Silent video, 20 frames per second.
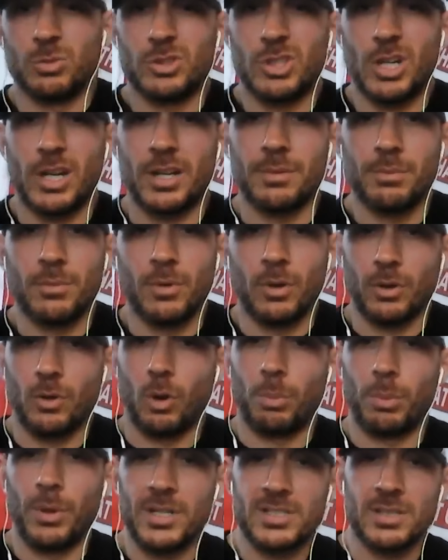We'll try to
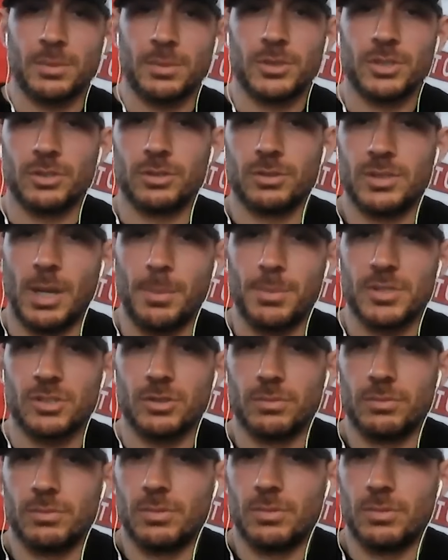incorporate some type of